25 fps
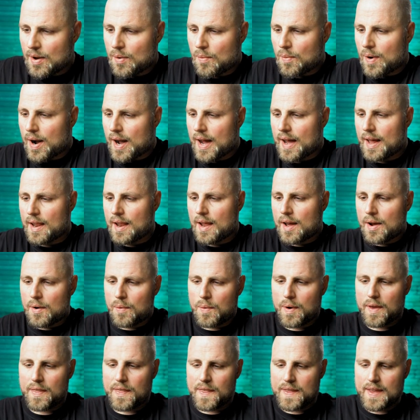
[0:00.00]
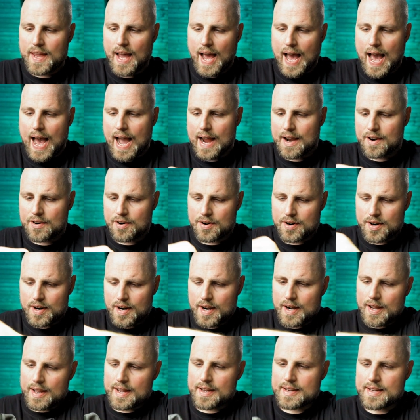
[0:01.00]
while with the AQOR
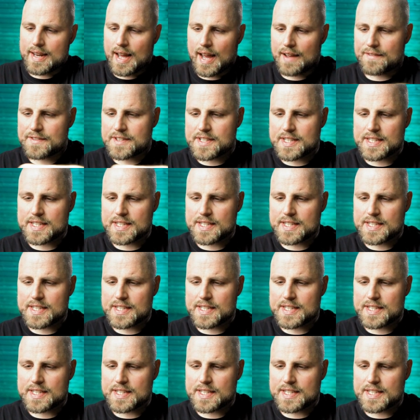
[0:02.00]
Dive